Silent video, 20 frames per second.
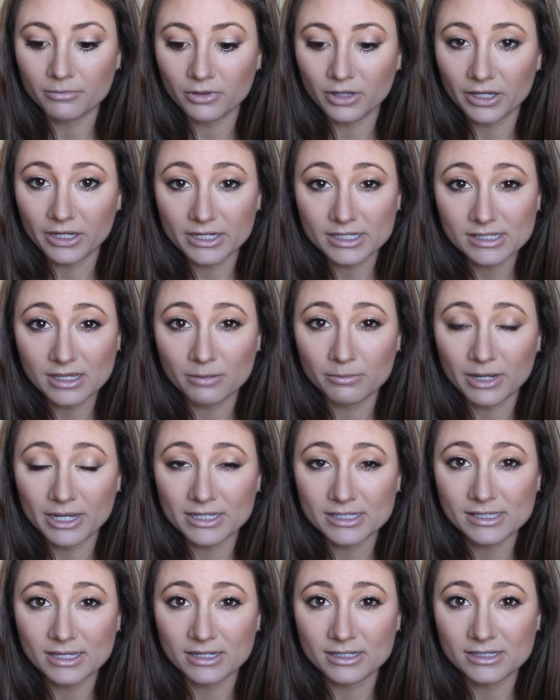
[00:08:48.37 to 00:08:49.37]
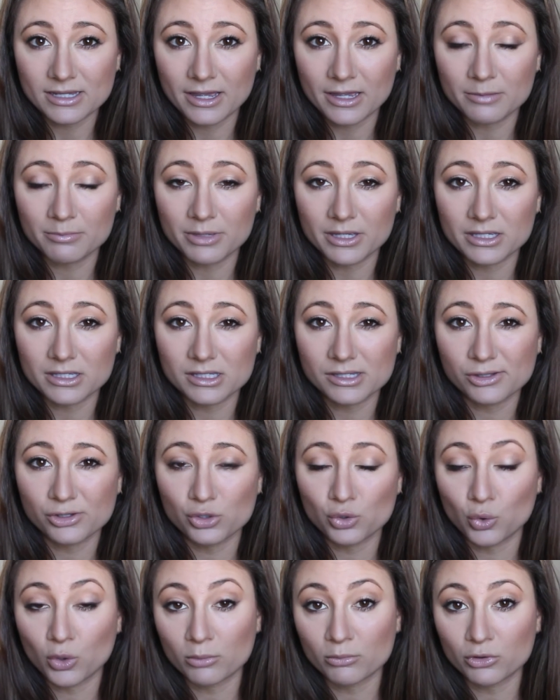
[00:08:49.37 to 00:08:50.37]
Like I said, my skin type is
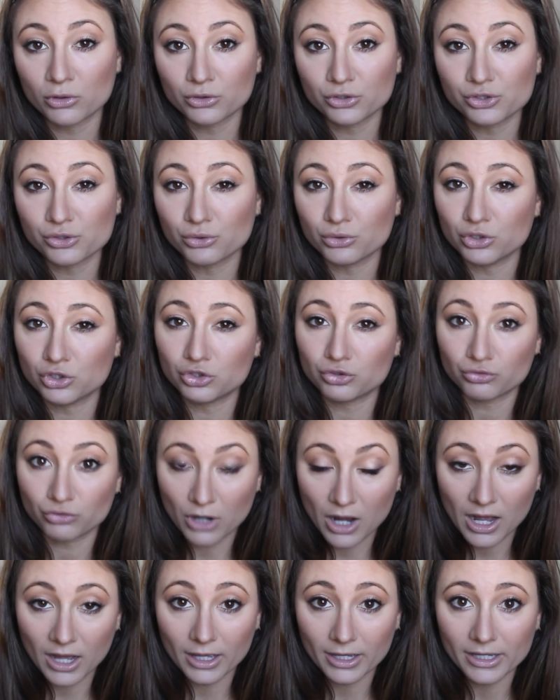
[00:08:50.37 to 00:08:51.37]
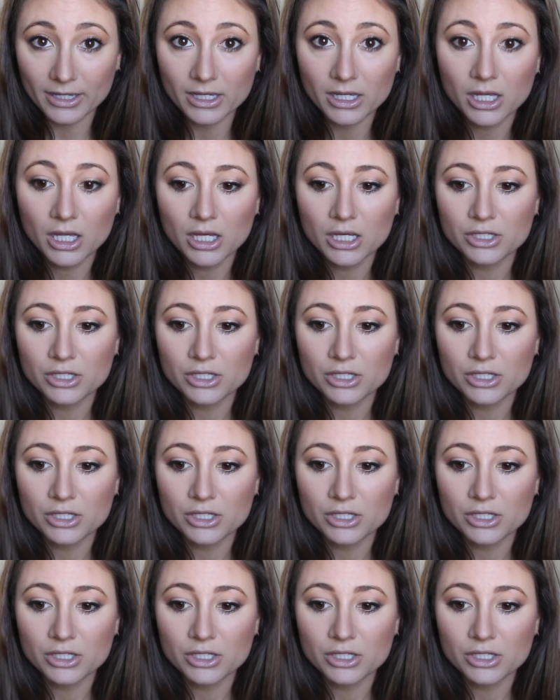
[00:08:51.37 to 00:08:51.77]
normal to dry,